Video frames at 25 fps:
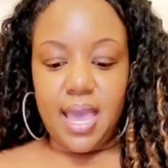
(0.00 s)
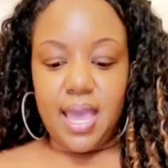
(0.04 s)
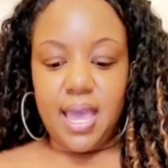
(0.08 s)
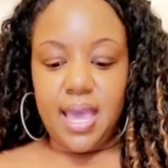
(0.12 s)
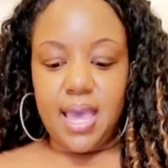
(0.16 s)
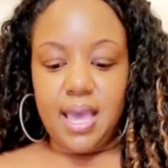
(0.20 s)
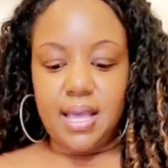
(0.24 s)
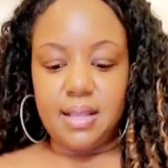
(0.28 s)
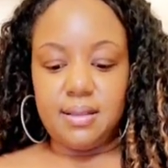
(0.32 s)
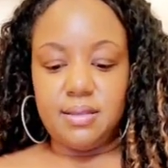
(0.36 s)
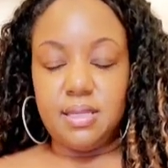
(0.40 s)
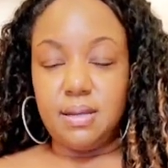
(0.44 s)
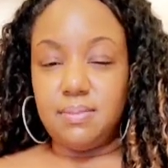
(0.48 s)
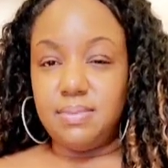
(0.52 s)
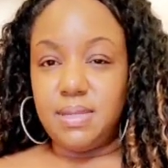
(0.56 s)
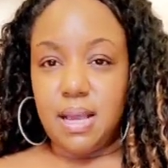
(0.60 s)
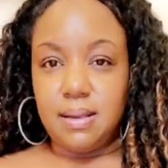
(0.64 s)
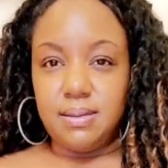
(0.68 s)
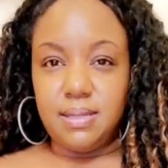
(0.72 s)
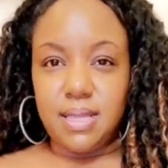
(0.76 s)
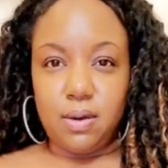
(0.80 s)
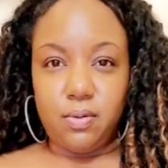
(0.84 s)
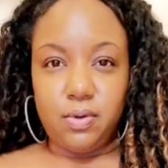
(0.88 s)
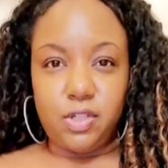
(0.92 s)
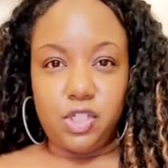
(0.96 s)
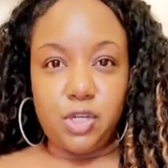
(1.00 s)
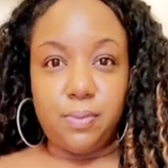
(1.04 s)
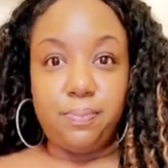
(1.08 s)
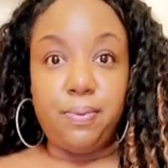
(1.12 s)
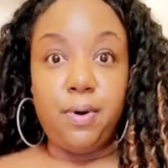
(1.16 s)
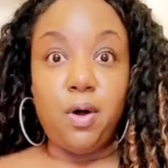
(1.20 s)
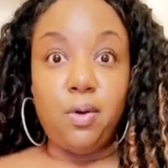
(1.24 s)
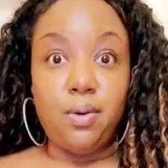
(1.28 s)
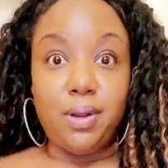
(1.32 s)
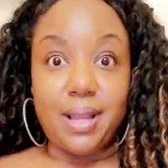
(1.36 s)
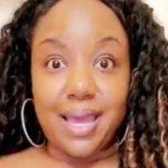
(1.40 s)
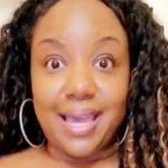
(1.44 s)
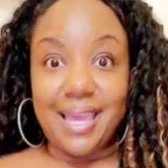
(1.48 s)
And sometimes like with
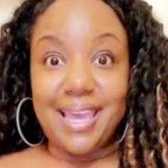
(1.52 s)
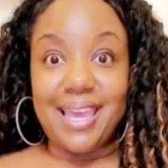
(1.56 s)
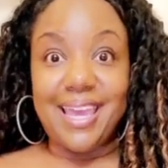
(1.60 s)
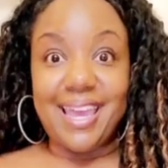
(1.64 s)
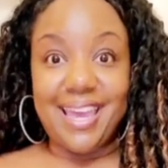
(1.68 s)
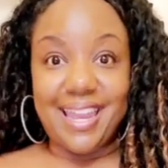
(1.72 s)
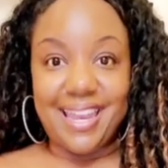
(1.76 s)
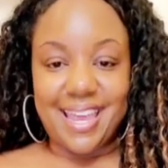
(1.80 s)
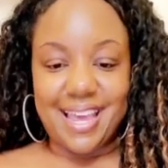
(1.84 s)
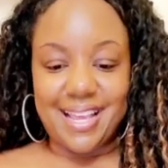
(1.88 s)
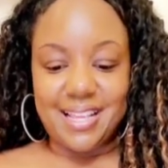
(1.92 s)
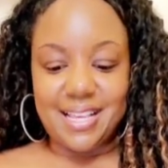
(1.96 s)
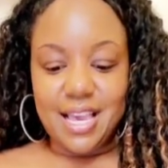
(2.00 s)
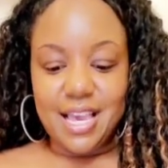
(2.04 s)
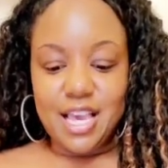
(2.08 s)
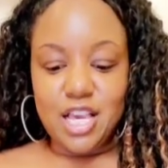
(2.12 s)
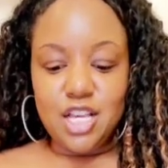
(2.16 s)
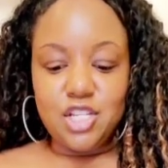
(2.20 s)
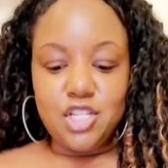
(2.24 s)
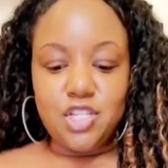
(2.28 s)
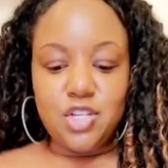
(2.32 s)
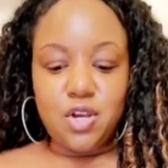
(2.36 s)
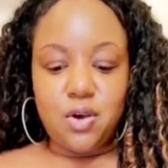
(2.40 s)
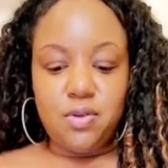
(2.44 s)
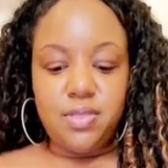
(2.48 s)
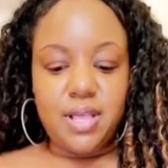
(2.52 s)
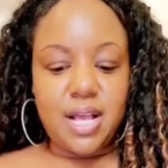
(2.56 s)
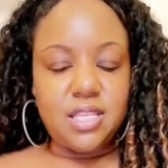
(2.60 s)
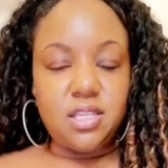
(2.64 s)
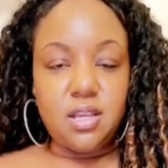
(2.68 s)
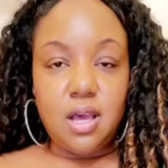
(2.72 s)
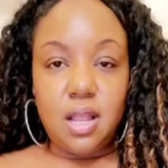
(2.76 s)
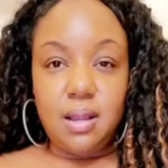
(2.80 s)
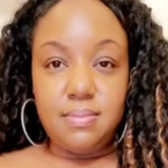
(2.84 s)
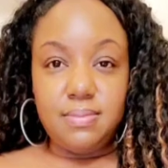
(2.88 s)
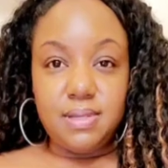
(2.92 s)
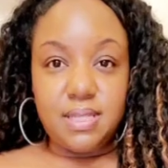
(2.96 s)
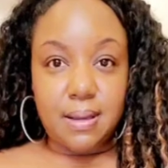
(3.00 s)
Chipotle in it. So
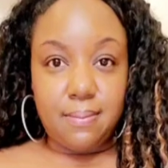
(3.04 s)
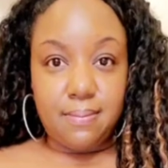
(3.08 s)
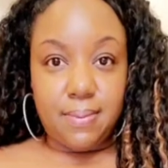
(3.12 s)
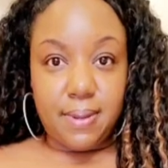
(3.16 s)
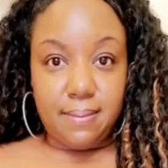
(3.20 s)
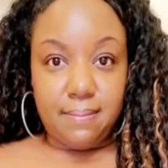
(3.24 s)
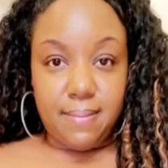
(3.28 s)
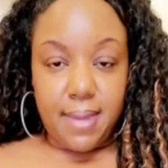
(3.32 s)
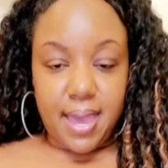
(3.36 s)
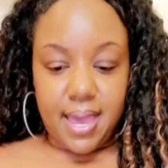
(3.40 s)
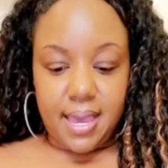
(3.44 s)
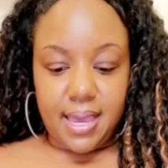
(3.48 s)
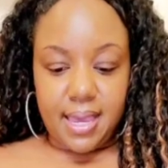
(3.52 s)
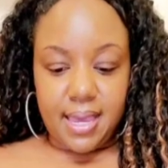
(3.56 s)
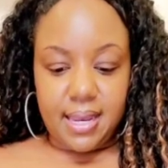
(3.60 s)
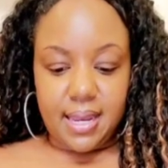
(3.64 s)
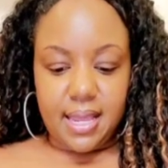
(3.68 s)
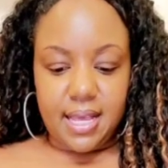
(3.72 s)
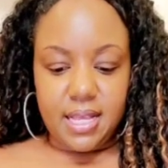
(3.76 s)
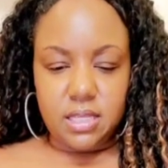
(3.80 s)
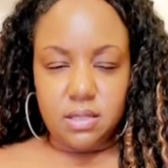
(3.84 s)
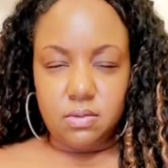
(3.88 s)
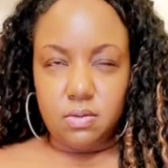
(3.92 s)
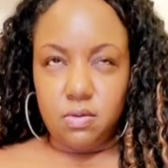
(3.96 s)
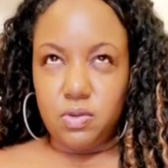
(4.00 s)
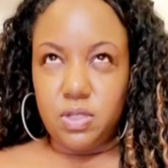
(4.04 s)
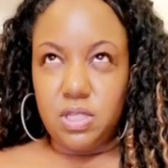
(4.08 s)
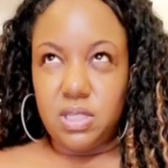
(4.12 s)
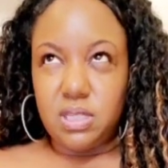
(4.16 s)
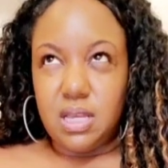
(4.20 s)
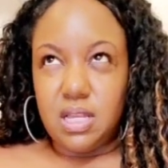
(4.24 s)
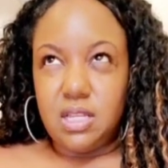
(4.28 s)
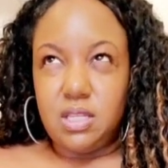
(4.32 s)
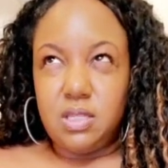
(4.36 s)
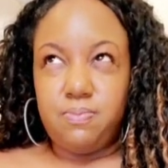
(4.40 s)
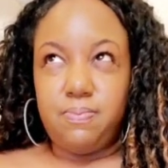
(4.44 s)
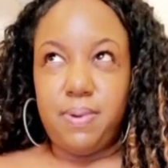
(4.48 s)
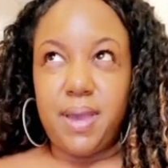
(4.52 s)
that's all I'm simply making.
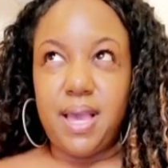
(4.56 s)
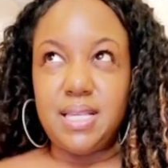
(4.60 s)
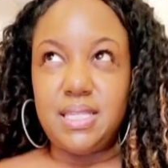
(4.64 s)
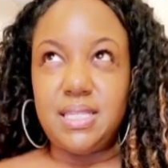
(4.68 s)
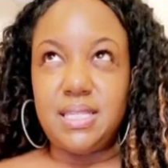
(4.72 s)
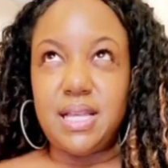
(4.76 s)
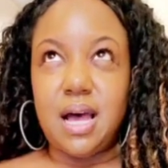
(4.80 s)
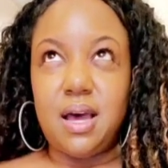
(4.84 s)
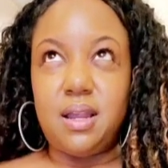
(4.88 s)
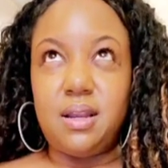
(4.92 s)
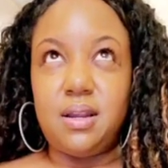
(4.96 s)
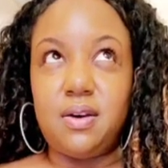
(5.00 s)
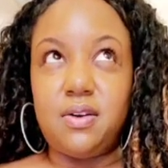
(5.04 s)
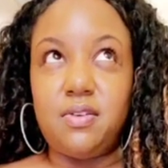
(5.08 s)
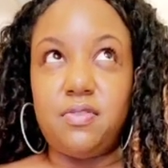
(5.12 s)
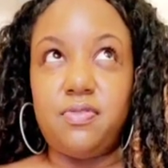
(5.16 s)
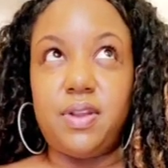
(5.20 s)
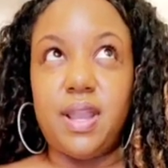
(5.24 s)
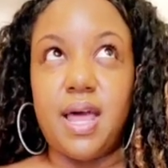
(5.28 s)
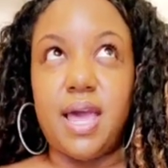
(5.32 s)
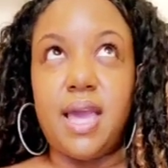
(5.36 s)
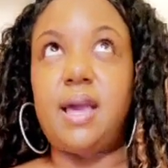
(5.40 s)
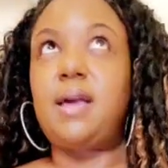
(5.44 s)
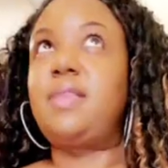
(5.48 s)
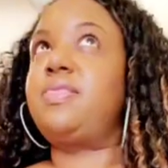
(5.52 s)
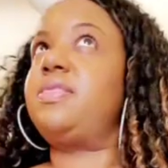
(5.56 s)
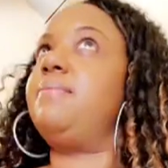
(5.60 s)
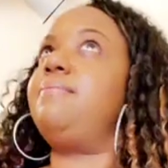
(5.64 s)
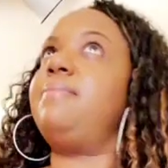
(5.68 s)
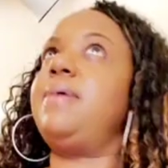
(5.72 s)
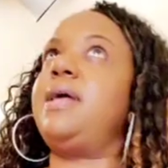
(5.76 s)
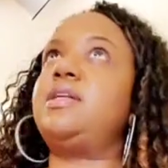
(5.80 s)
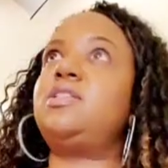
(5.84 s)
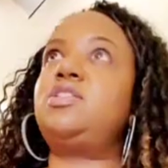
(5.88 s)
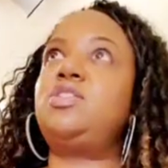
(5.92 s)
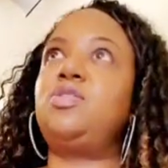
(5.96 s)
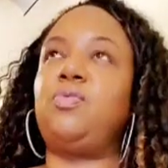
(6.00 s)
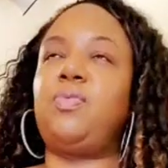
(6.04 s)
It's based out of like the
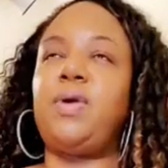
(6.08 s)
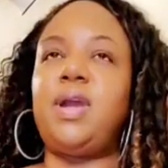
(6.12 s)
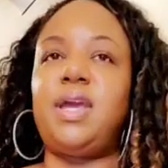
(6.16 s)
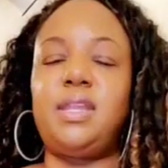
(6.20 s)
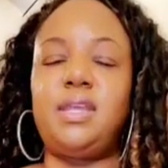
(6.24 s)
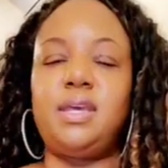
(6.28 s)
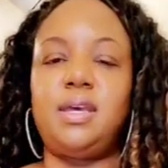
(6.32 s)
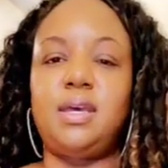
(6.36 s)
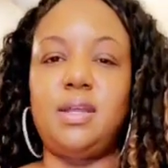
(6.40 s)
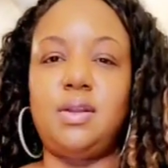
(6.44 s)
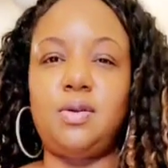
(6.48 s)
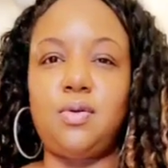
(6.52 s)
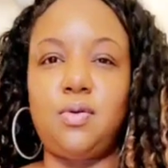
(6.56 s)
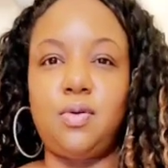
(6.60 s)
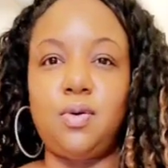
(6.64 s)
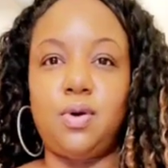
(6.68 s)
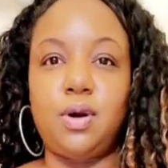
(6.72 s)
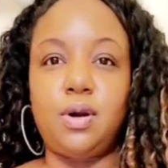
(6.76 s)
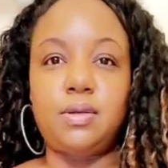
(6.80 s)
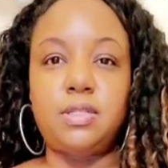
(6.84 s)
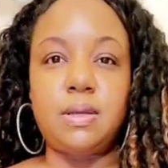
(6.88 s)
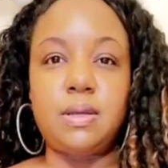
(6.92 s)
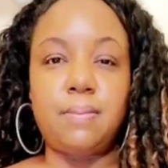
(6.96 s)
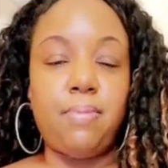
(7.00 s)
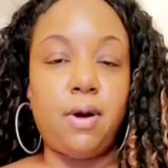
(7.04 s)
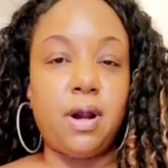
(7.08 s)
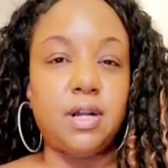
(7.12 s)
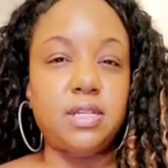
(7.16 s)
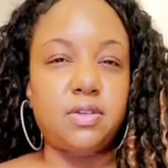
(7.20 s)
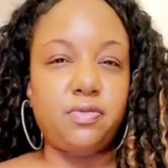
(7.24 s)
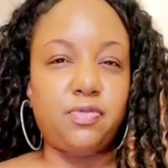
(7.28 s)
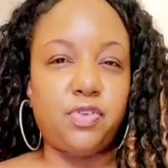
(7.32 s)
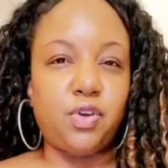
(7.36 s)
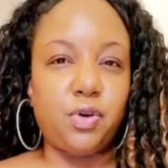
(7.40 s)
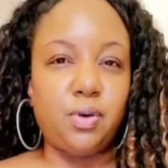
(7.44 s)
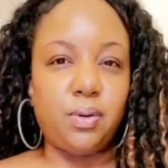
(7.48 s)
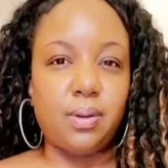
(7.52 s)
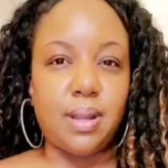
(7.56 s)
Mediterranean or some parts
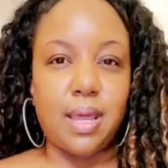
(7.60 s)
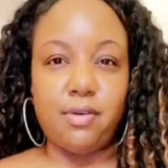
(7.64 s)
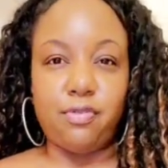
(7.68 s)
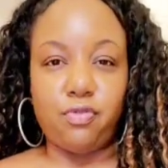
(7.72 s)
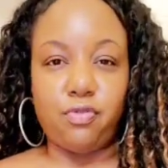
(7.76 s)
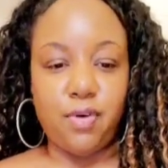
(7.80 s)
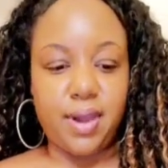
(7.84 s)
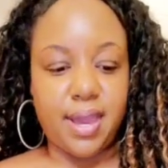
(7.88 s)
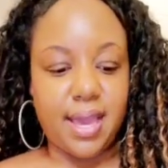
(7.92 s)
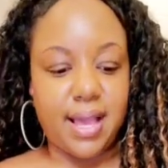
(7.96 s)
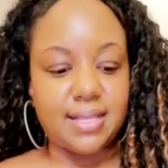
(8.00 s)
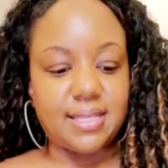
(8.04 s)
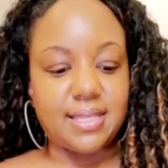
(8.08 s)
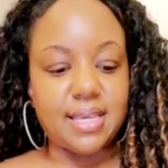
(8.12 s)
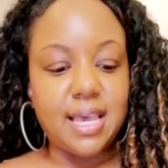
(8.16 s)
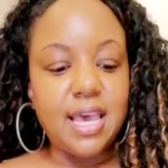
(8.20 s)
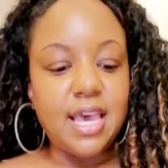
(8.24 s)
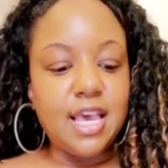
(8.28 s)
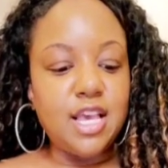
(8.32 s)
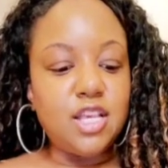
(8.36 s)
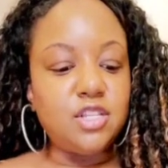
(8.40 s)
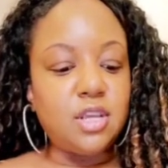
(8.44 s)
of Europe like France.